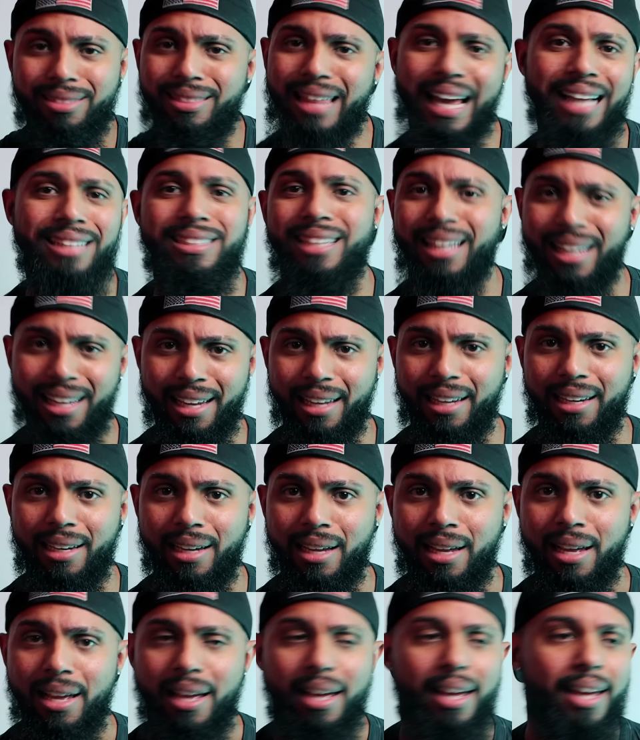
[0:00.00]
That's
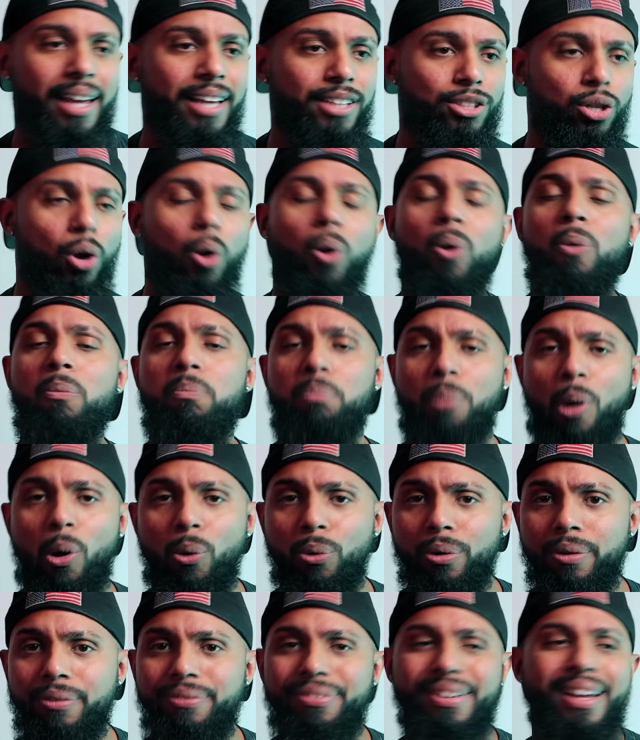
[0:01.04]
it. His whole
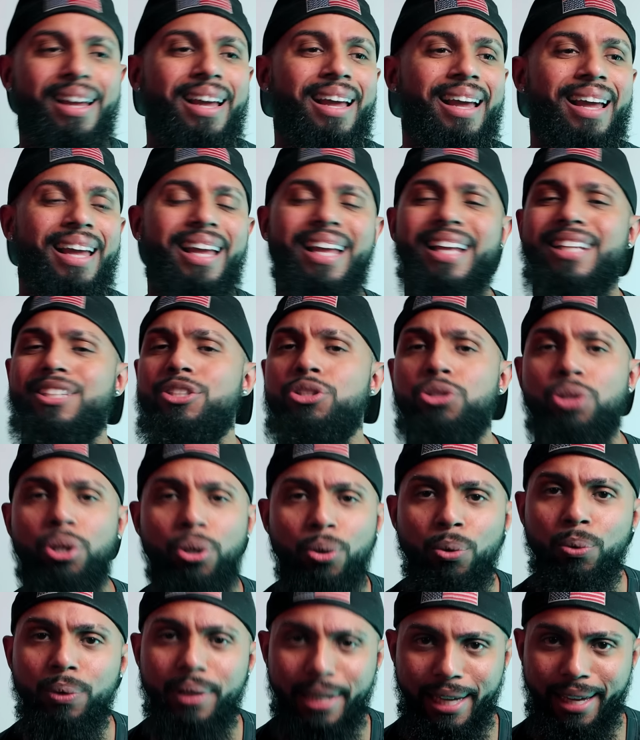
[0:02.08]
motive is
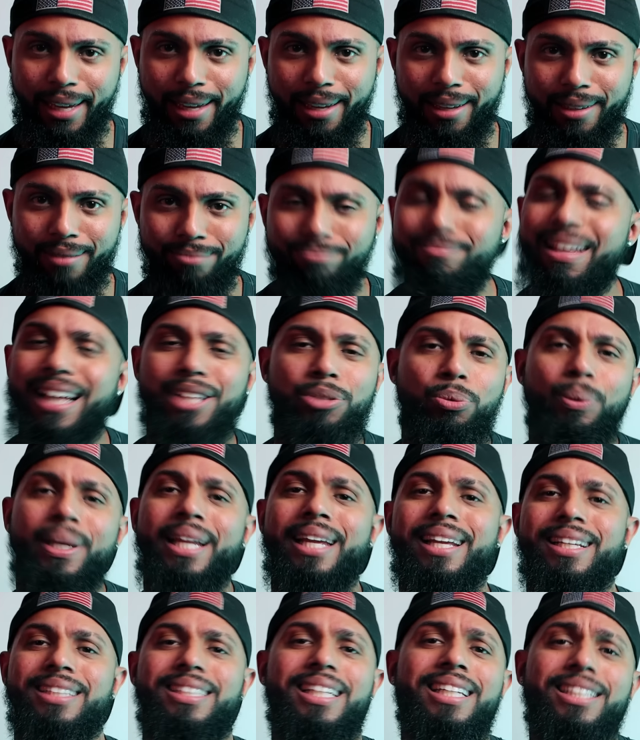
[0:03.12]
2D. That's what
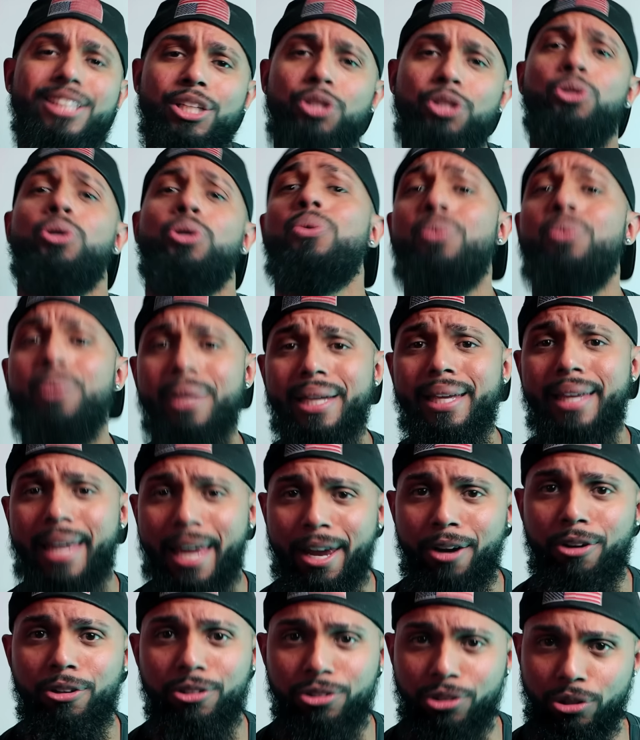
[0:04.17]
he is. He's a 2D
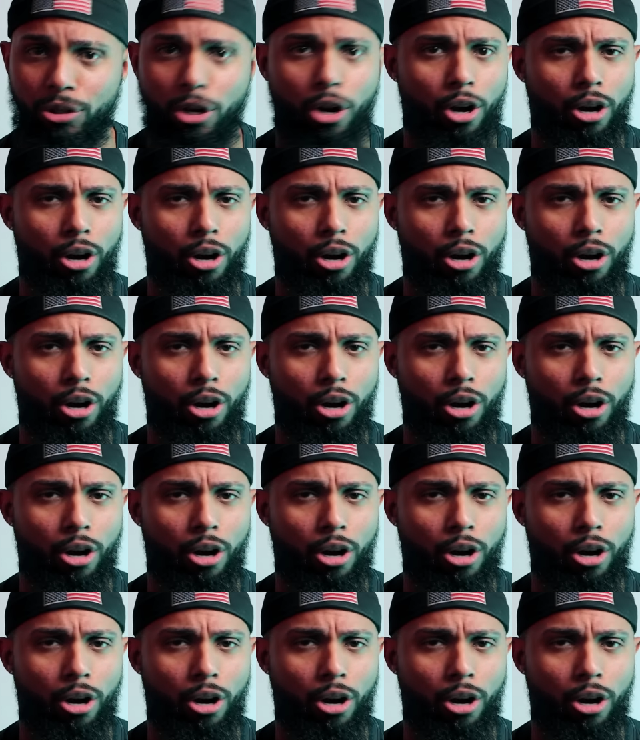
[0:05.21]
character.